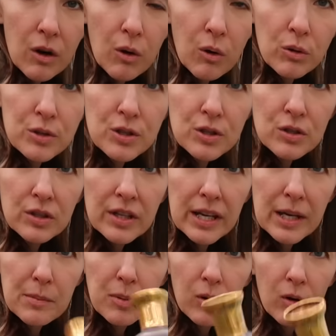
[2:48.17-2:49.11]
older
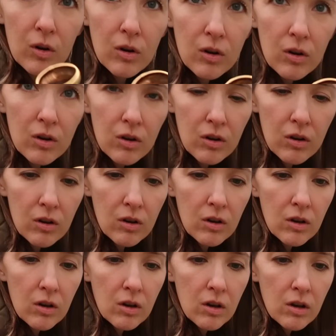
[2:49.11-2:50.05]
label.
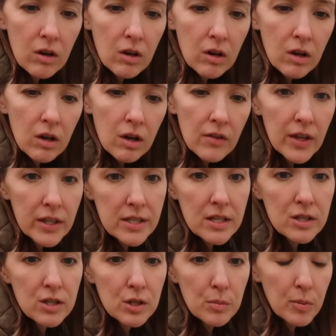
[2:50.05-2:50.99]
That's
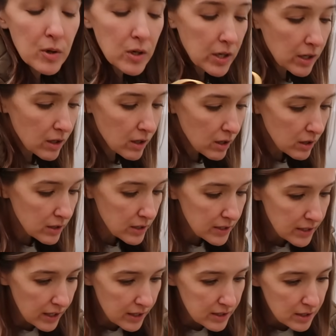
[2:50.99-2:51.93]
actually pretty. At
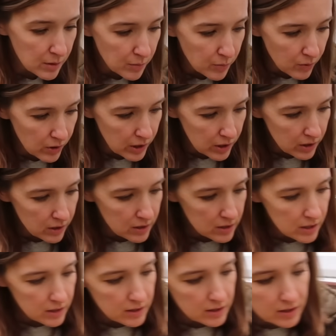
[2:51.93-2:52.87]
least that didn't break because I